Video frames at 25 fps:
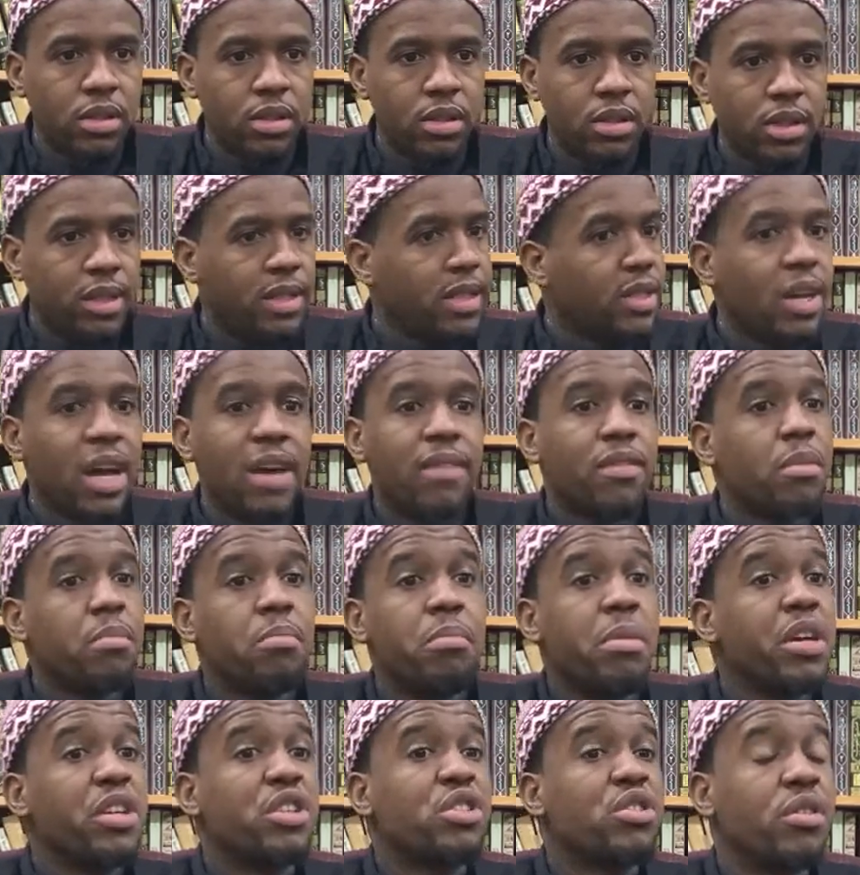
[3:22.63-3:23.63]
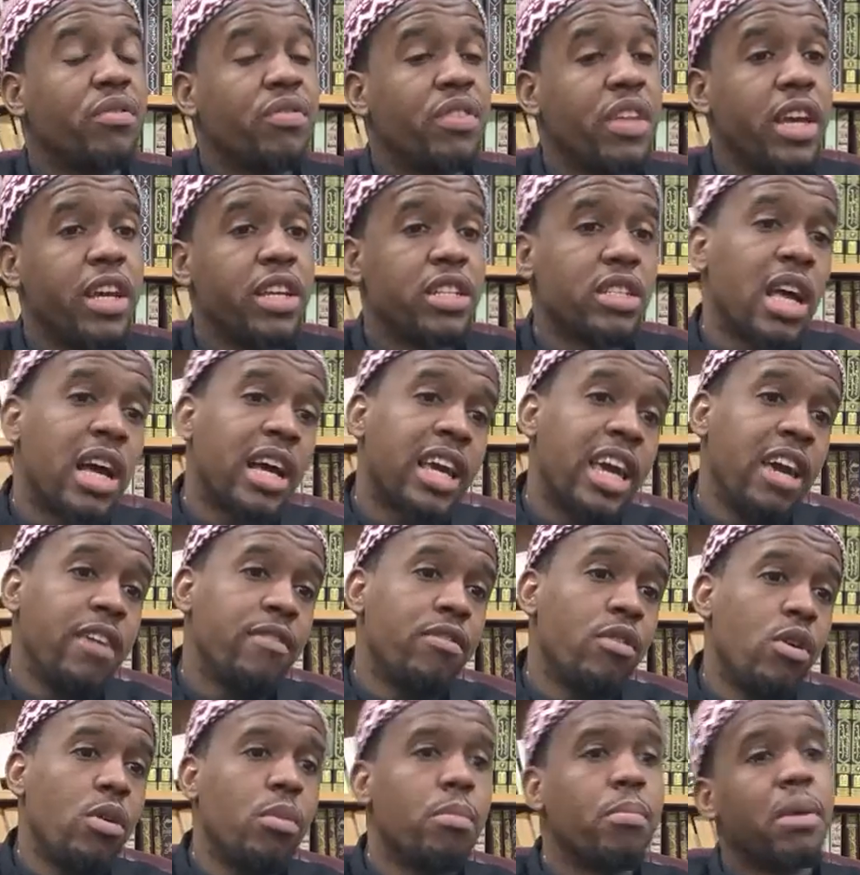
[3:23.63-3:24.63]
You're going to have a mixture of things. I can't
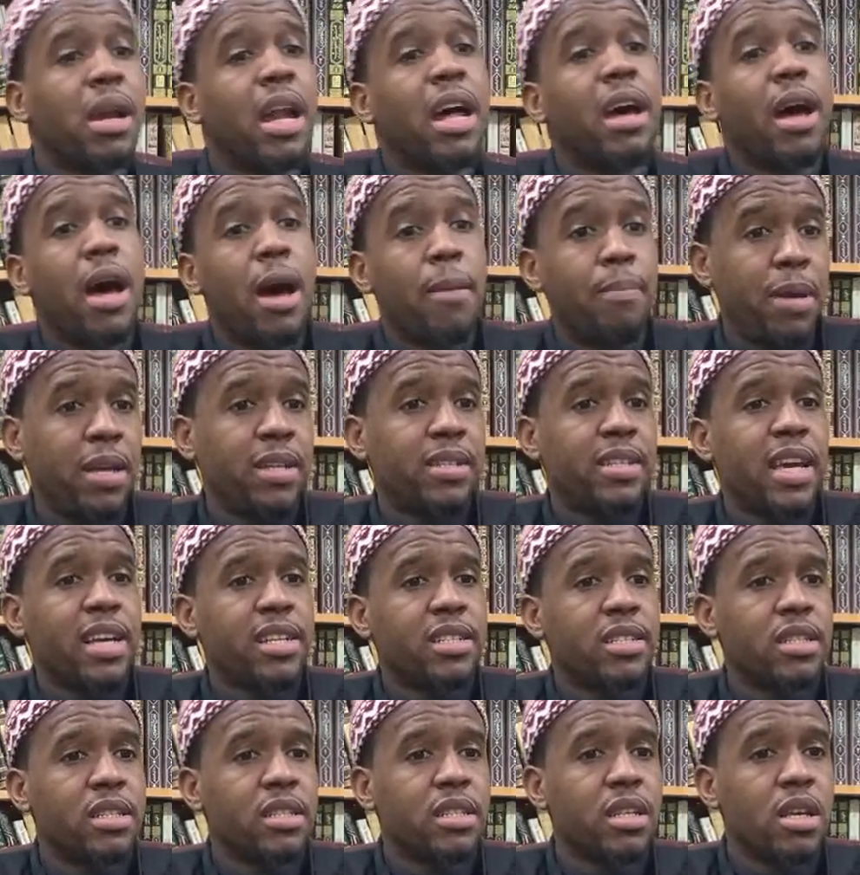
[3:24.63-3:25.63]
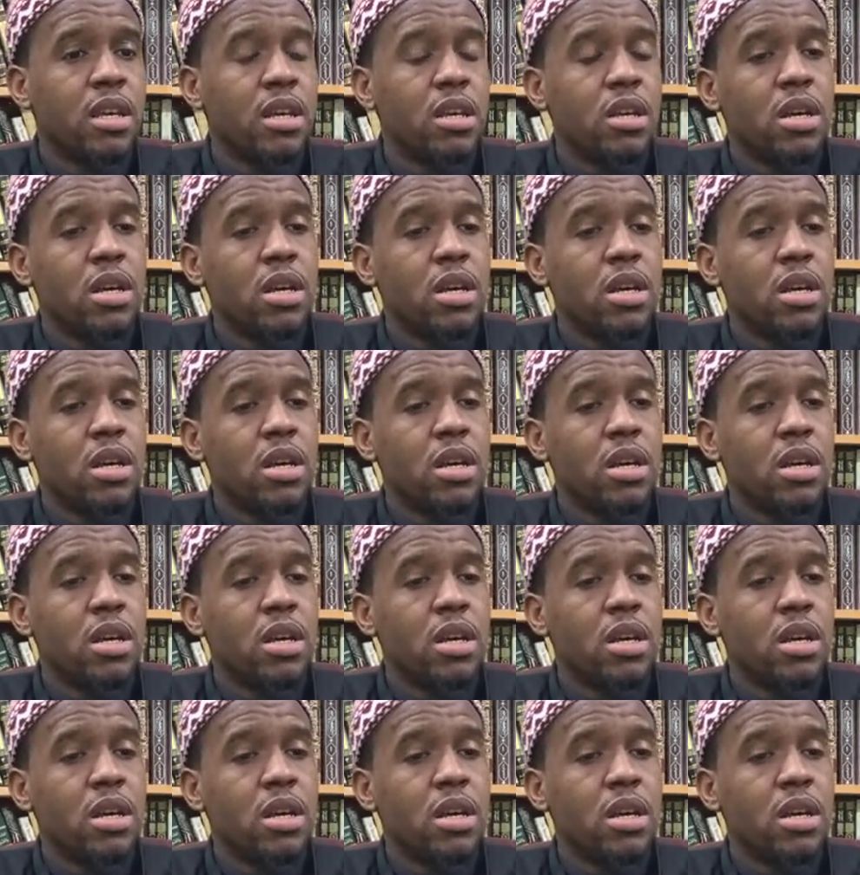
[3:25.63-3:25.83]
vote, but I pay taxes.